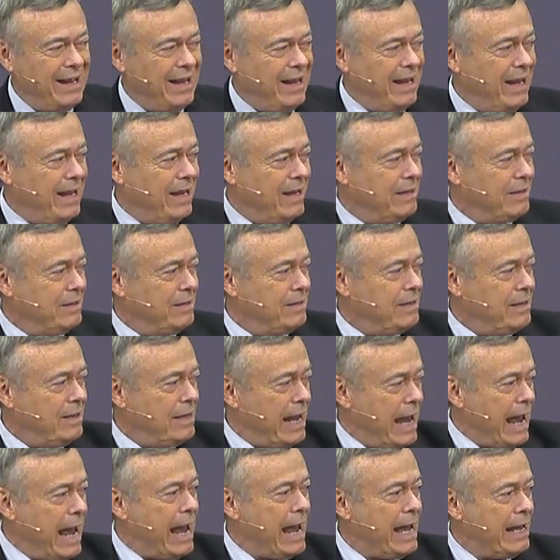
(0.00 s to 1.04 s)
and
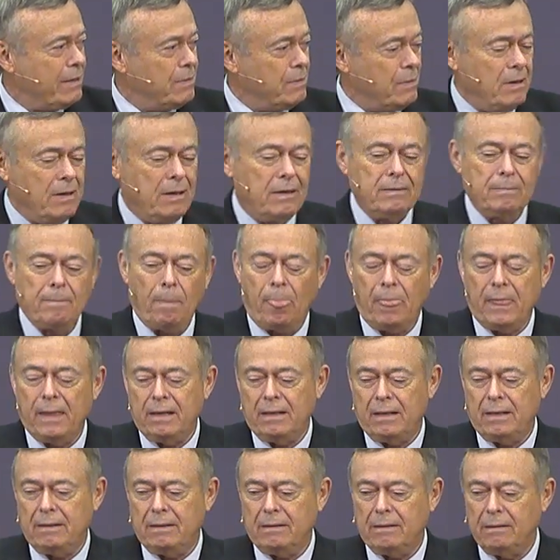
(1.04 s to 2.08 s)
the add-on
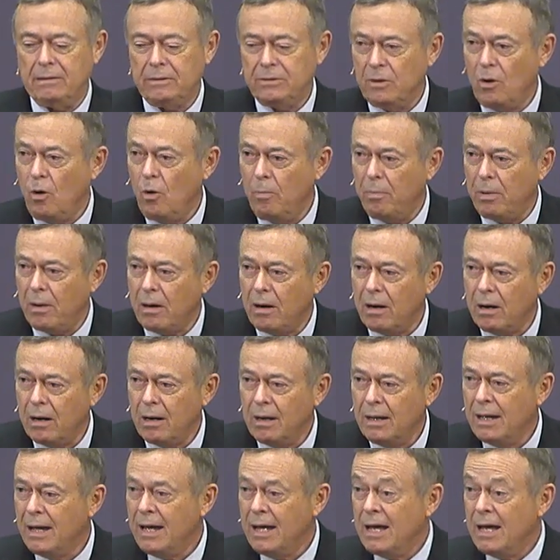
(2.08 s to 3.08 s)
uh, tow bar